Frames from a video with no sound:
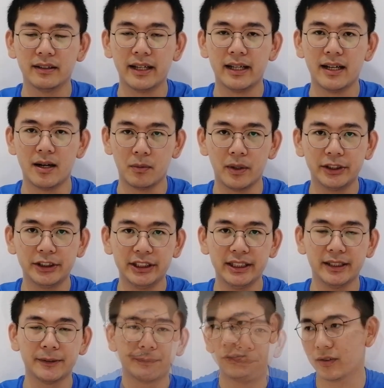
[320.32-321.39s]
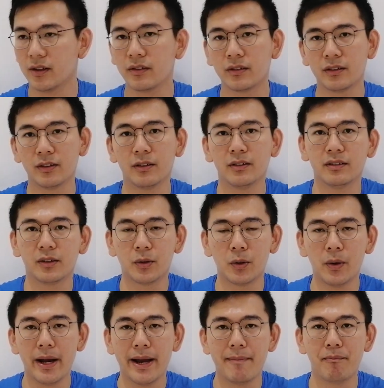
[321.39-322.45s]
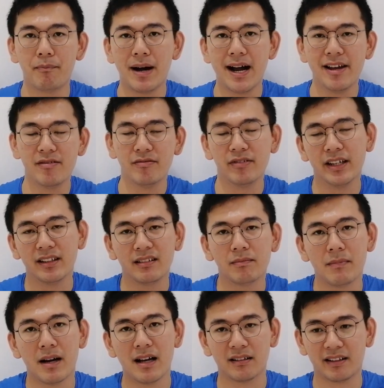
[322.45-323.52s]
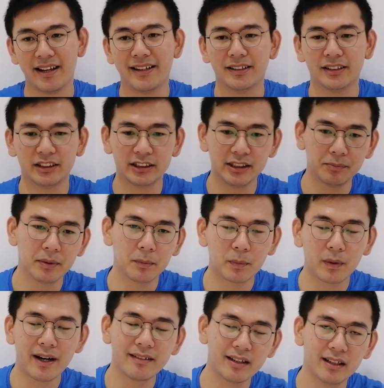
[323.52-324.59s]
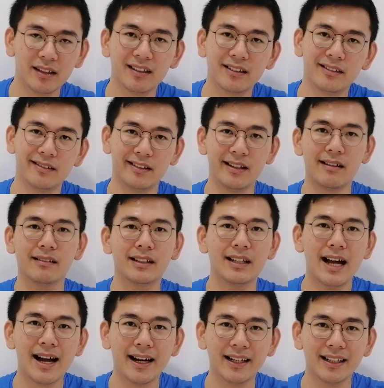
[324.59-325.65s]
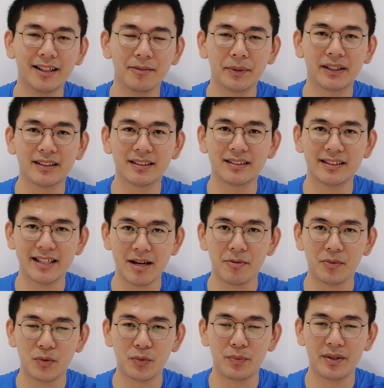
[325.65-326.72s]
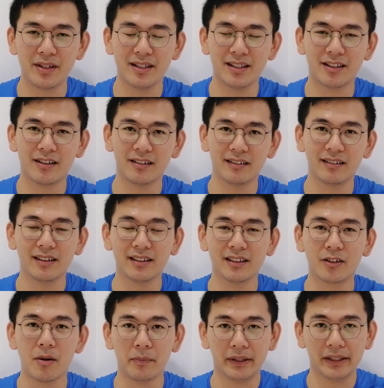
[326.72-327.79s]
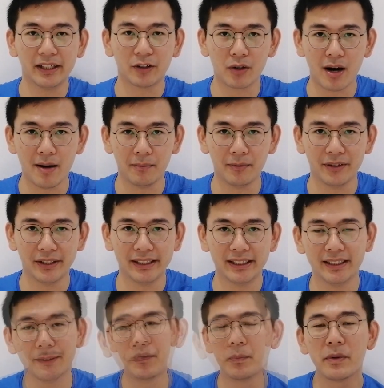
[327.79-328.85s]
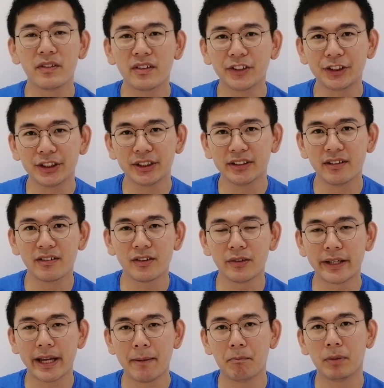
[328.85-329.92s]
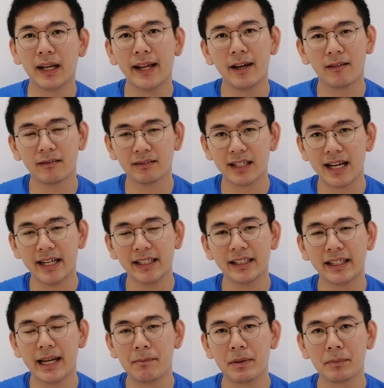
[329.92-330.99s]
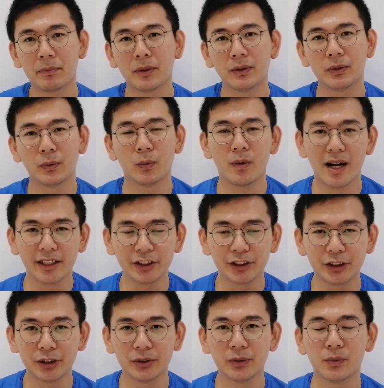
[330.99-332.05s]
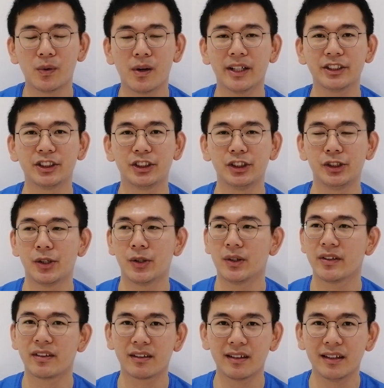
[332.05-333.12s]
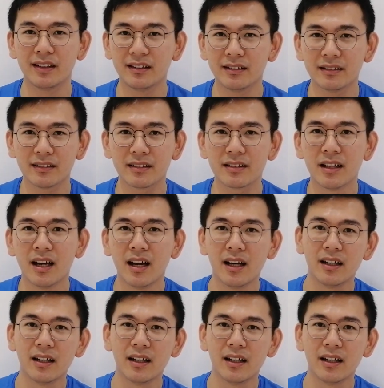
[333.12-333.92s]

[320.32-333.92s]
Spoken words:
that are watching. Of course, you don't go and buy face mask at a cheaper price and then you sell it high lah, because that will be considered committing crime already. For musicians, you can play online, get people to watch you, watch your skills,